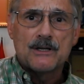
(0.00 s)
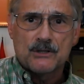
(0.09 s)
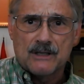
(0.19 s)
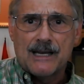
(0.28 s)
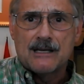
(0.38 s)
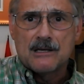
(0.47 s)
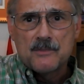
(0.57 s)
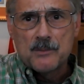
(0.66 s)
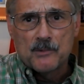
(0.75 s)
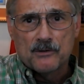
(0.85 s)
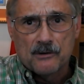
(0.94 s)
as a gay
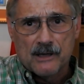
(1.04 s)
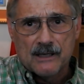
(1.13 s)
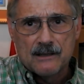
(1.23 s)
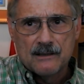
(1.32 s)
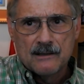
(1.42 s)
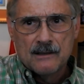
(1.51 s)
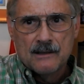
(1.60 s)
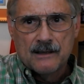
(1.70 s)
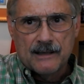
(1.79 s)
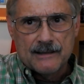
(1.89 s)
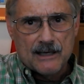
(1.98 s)
commitment ring
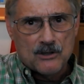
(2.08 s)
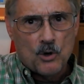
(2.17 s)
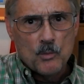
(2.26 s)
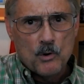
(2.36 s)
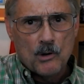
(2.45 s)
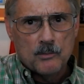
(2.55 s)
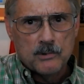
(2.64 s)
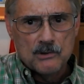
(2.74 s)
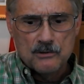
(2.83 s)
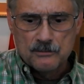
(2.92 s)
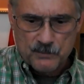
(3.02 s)
in that cobalt
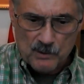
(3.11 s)
blue.